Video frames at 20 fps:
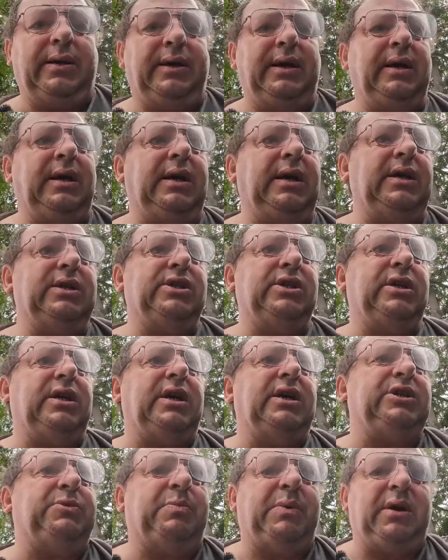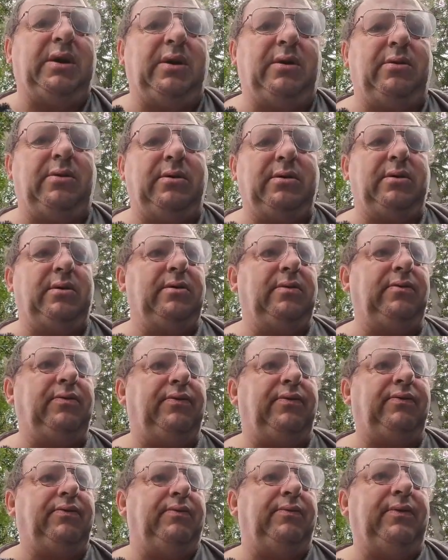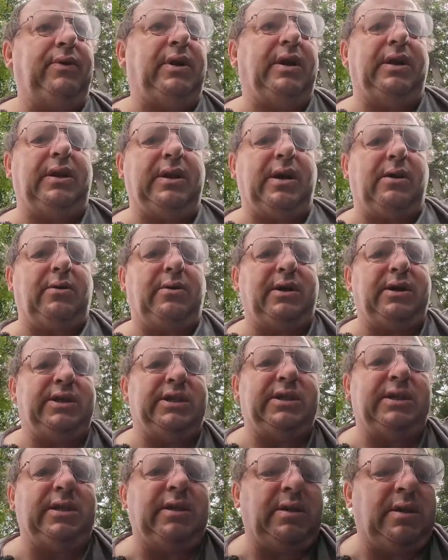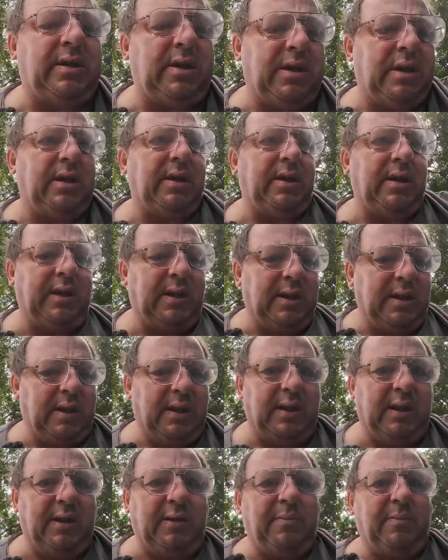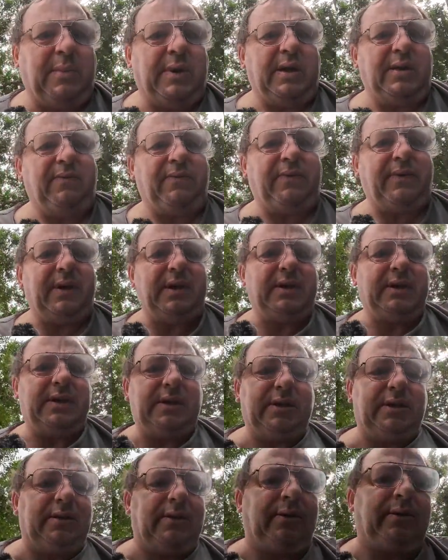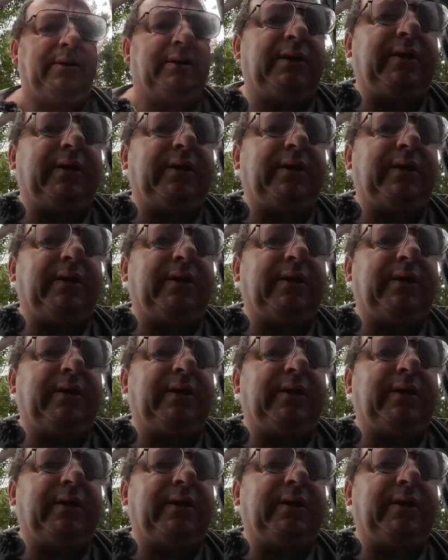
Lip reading: think HDR is pretty good. Right now I see my face is not